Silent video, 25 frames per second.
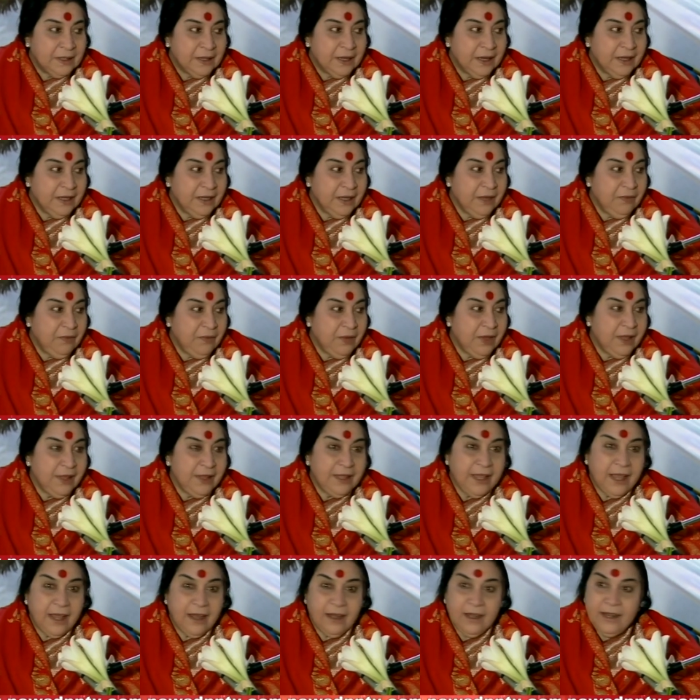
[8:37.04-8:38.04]
and they
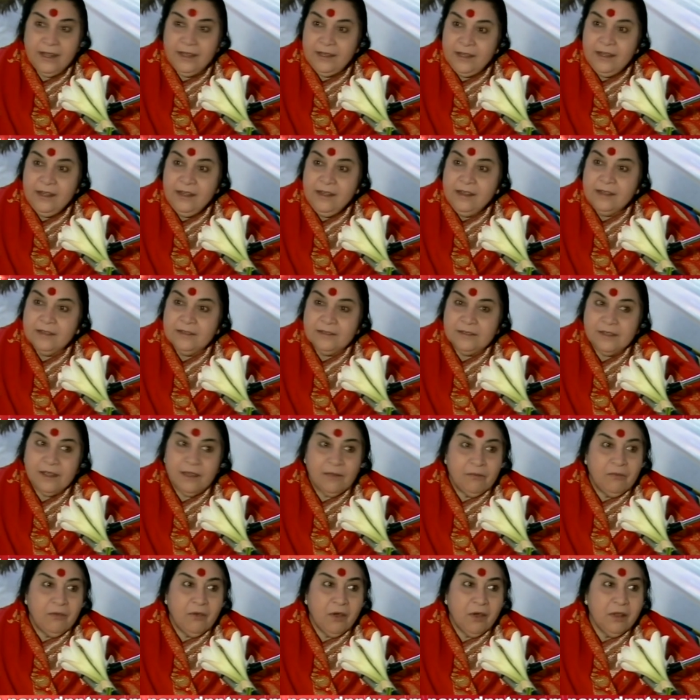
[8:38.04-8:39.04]
feel they are like Indians
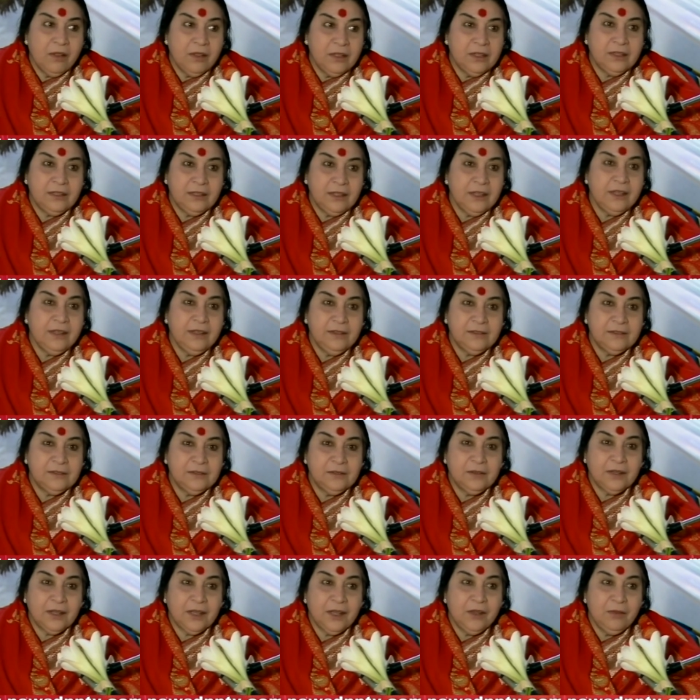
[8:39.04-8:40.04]
of all the things.
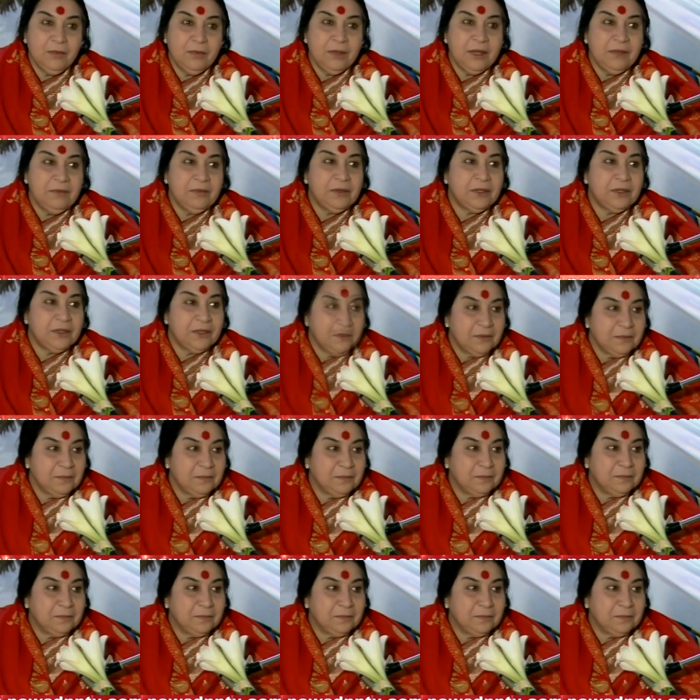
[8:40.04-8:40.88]
Can you believe it?